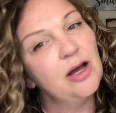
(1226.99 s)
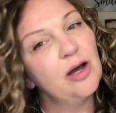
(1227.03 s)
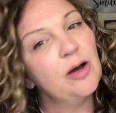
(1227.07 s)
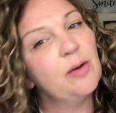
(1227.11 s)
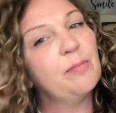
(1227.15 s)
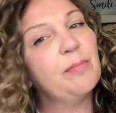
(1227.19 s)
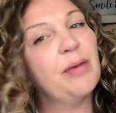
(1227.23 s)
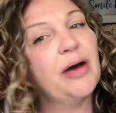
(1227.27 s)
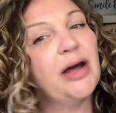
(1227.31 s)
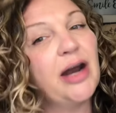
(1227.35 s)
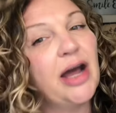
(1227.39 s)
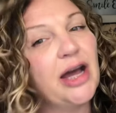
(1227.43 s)

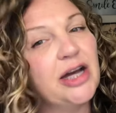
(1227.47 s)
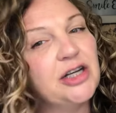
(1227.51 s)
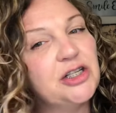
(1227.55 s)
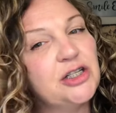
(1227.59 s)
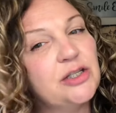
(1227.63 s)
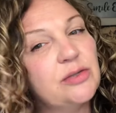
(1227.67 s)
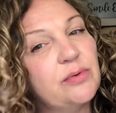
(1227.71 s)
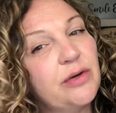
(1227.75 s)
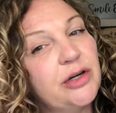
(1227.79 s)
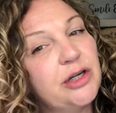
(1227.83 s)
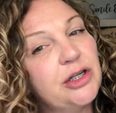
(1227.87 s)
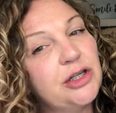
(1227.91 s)
But I just
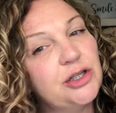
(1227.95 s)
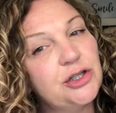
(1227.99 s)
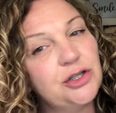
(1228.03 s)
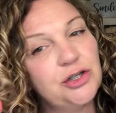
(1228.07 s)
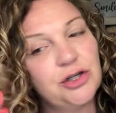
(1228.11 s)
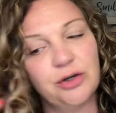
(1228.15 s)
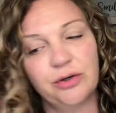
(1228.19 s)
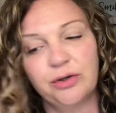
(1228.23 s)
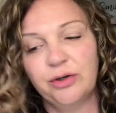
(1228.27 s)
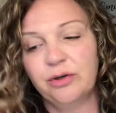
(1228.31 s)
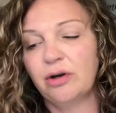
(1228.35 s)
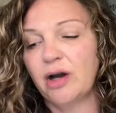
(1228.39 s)
wanted to show
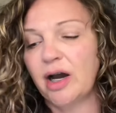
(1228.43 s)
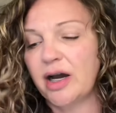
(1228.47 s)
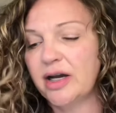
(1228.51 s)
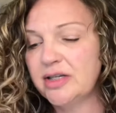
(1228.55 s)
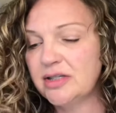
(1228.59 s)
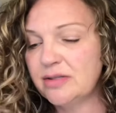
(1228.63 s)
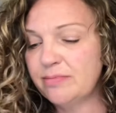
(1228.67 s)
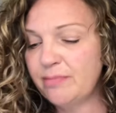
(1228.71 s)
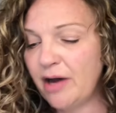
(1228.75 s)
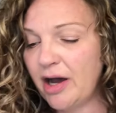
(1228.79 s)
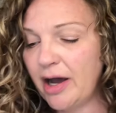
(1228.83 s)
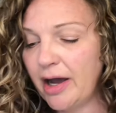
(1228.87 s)
you
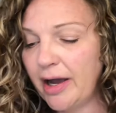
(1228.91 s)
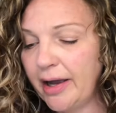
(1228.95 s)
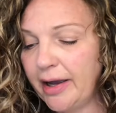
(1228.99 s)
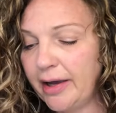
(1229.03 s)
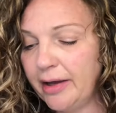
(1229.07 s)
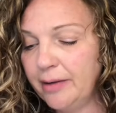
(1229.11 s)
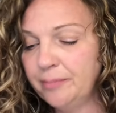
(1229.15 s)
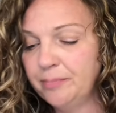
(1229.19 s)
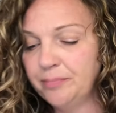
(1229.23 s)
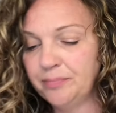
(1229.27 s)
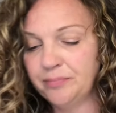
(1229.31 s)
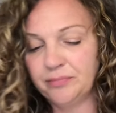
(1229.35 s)
guys my
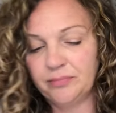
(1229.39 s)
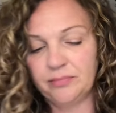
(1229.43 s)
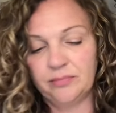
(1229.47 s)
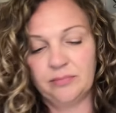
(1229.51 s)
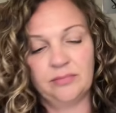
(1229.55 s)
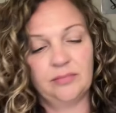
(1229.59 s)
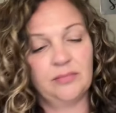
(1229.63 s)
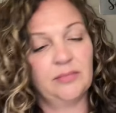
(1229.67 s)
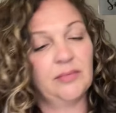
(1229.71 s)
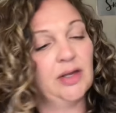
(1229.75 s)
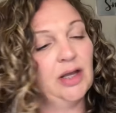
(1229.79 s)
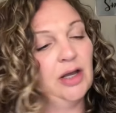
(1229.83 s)

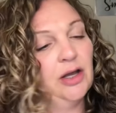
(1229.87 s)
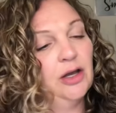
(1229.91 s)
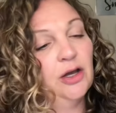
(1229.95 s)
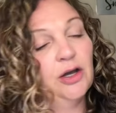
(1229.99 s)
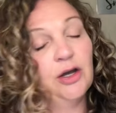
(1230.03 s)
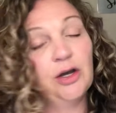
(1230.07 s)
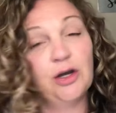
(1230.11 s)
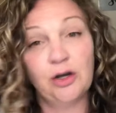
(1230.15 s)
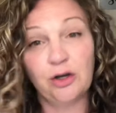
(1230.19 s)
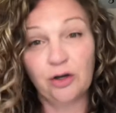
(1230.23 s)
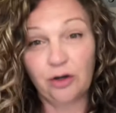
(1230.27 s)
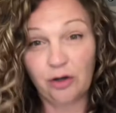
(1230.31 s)

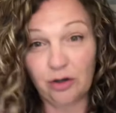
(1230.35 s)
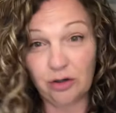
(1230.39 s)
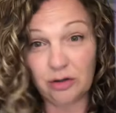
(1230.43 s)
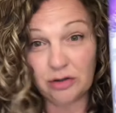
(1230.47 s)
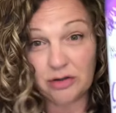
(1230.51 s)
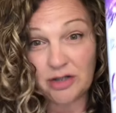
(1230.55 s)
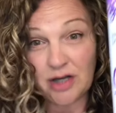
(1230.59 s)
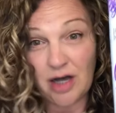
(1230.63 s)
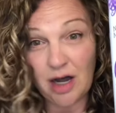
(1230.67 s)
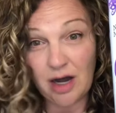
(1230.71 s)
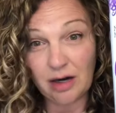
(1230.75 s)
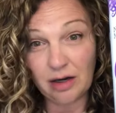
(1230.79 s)
Curl
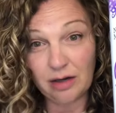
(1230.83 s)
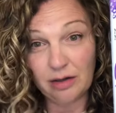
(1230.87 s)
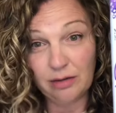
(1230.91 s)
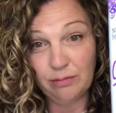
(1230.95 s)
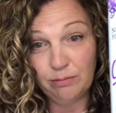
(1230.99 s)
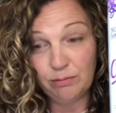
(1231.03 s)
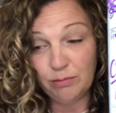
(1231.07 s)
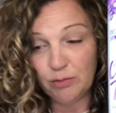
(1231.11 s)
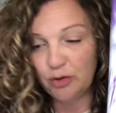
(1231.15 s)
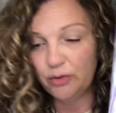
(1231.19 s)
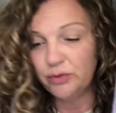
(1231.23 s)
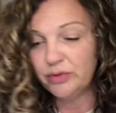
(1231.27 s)
Talk
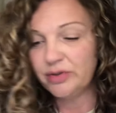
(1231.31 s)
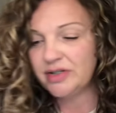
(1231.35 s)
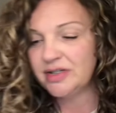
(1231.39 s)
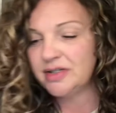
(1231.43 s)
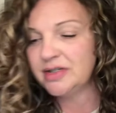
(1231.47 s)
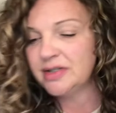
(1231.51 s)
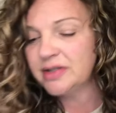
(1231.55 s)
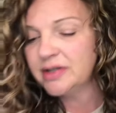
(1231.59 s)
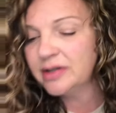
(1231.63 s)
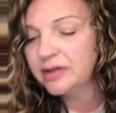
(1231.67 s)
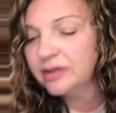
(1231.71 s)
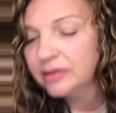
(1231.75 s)
mousse,